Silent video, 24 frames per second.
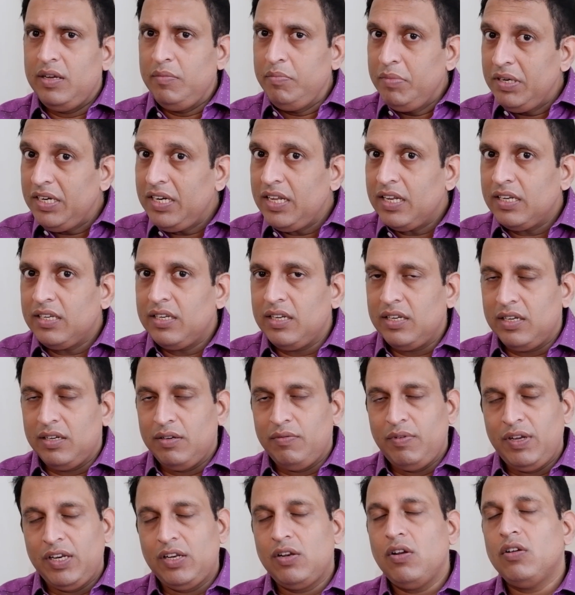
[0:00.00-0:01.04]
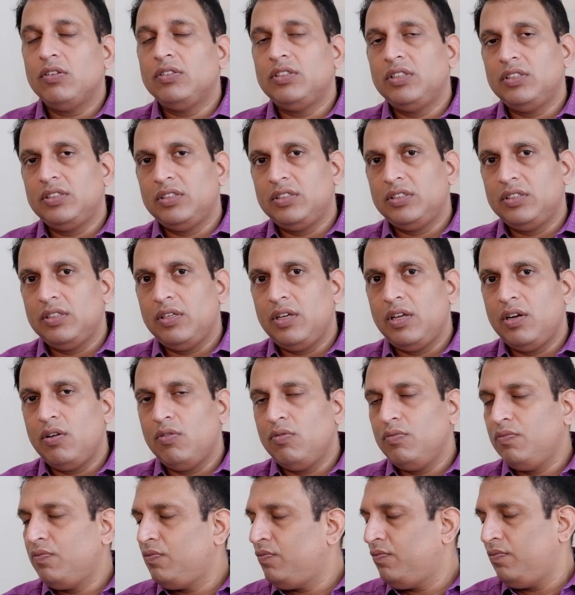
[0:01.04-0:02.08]
Immediate weight loss is
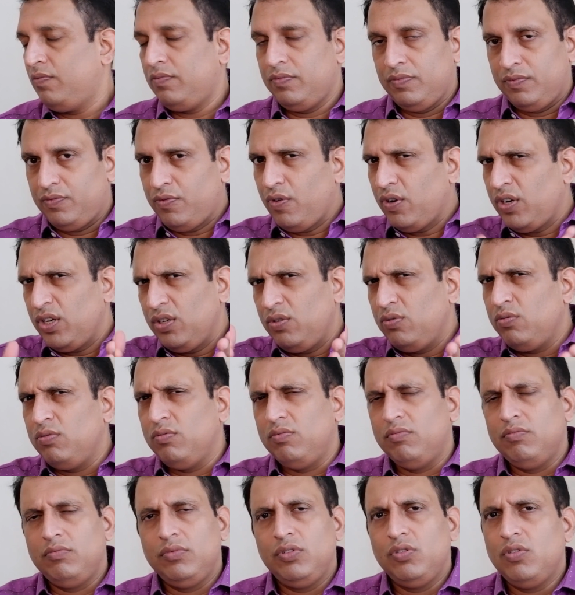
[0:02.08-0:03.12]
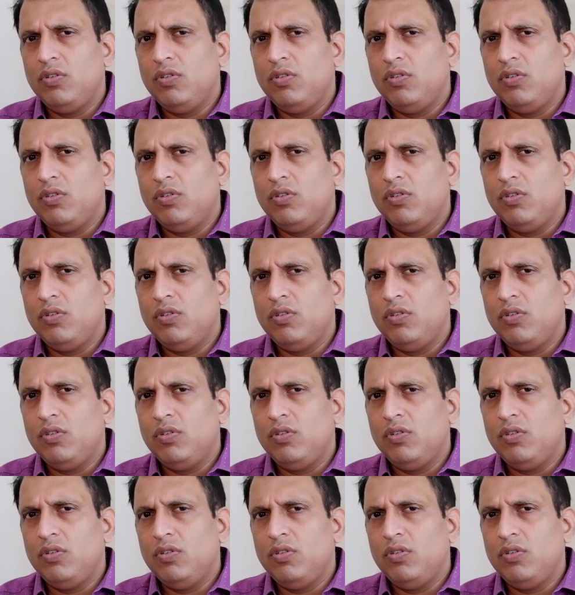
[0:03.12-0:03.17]
around 42,